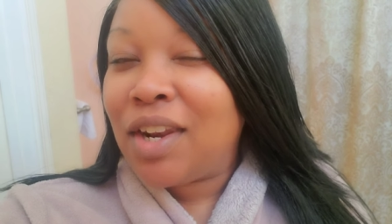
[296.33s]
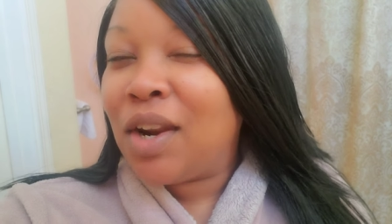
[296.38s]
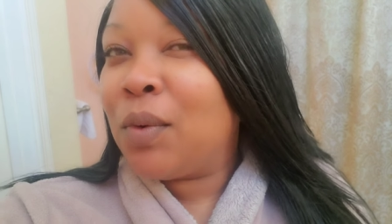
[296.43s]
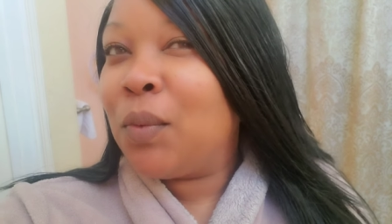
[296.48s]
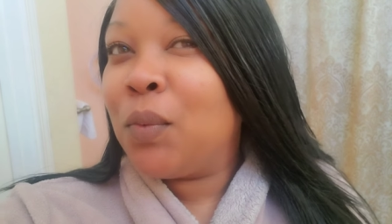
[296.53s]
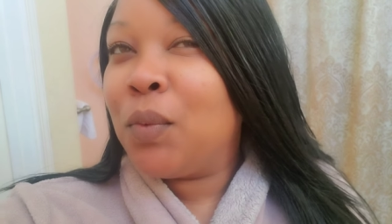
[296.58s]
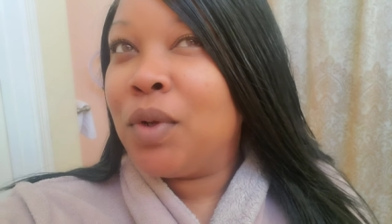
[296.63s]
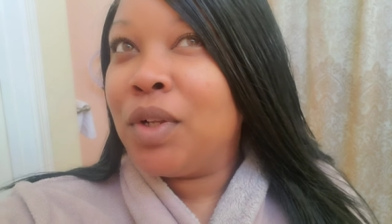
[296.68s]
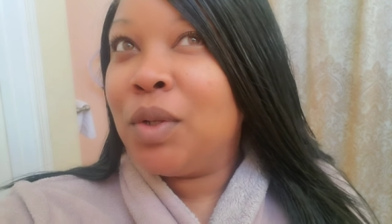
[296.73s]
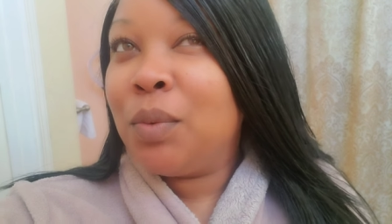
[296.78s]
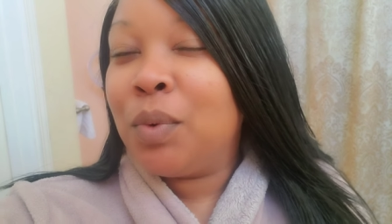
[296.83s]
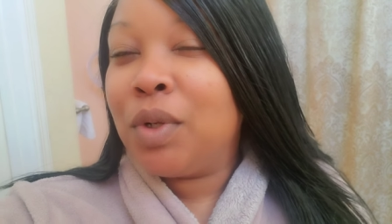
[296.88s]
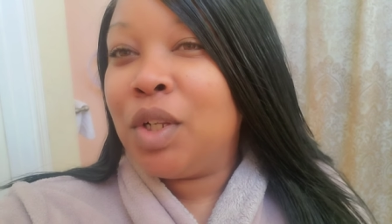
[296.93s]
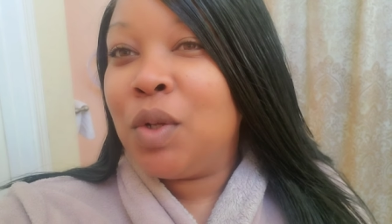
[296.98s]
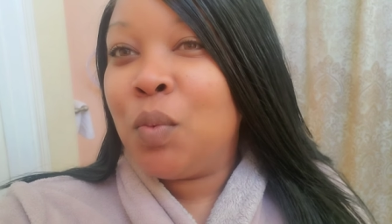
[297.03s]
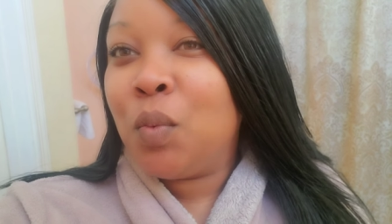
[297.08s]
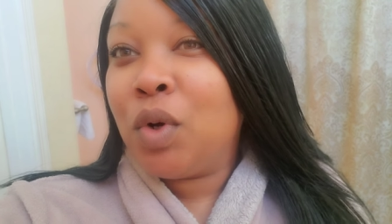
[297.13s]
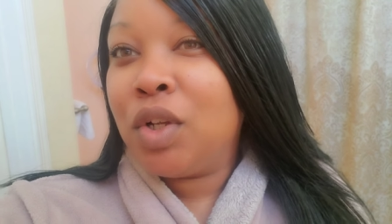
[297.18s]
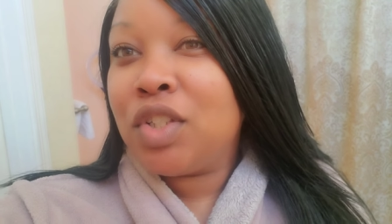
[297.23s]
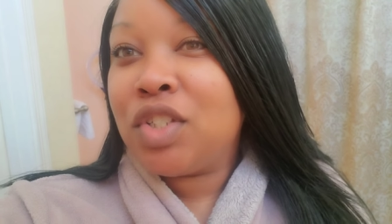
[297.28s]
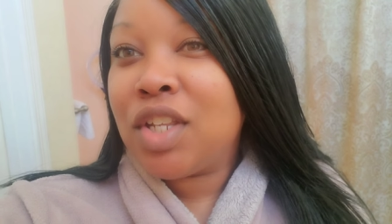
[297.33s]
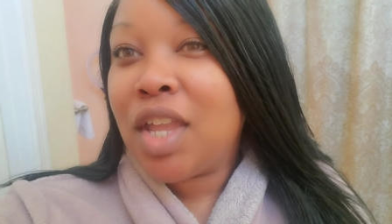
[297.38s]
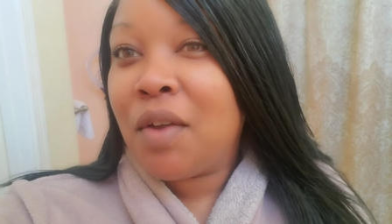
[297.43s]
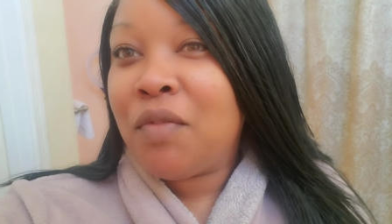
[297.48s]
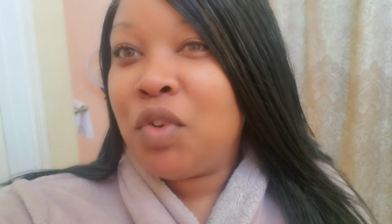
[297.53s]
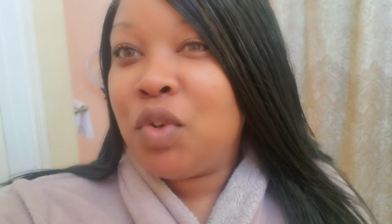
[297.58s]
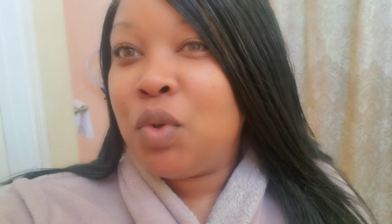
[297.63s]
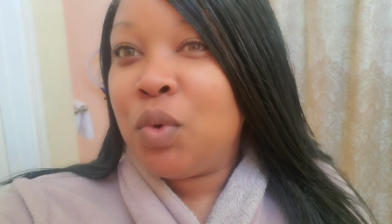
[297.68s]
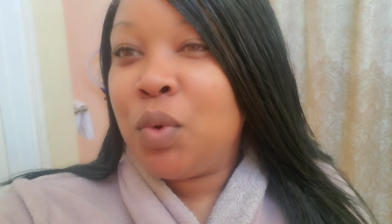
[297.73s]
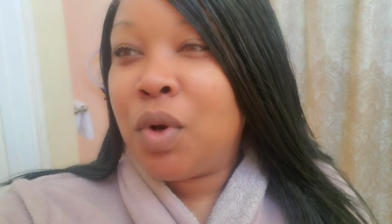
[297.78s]
And I really, really want to
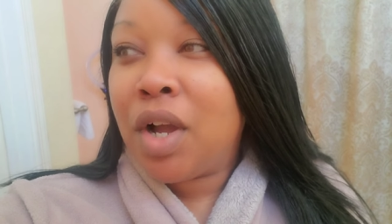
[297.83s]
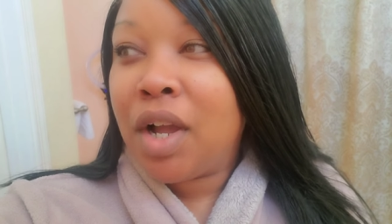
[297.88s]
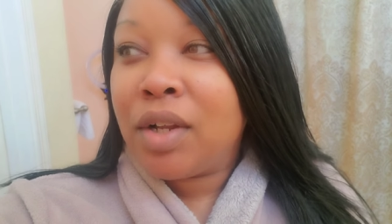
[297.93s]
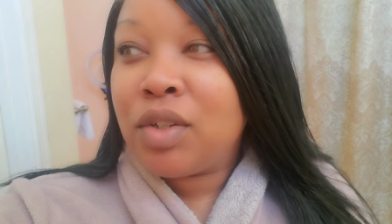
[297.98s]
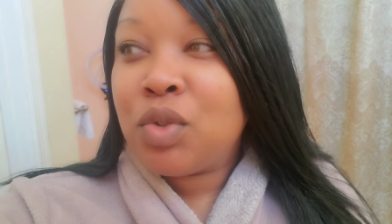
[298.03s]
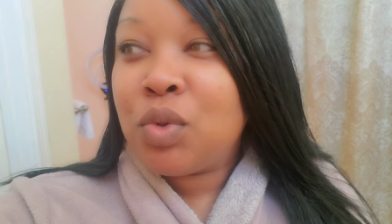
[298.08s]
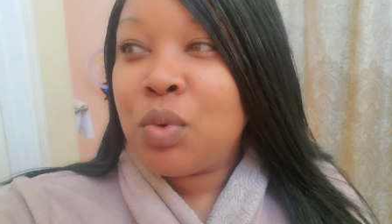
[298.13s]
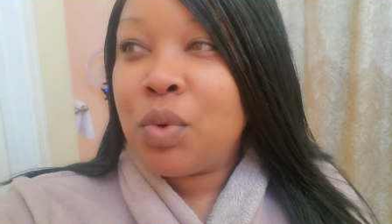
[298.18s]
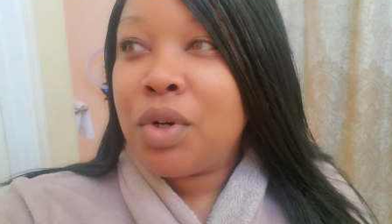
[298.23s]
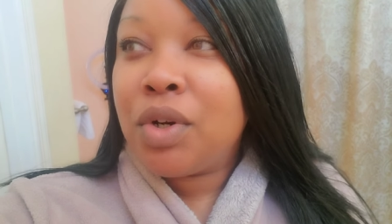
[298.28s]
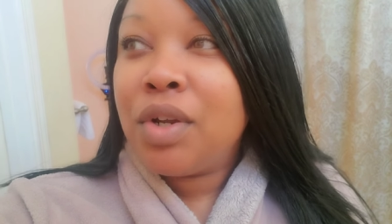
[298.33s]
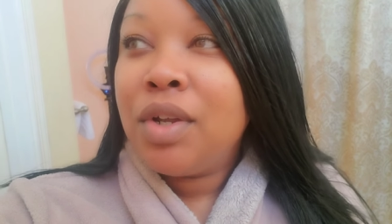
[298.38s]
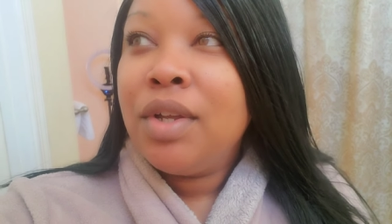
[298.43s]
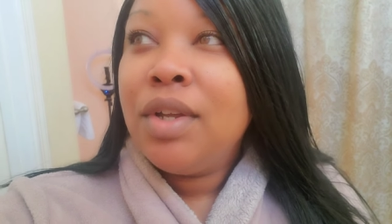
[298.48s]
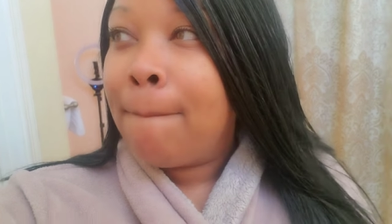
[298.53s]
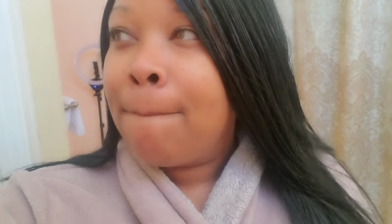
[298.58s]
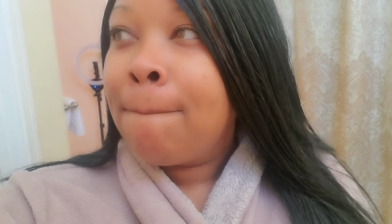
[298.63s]
have a new contour.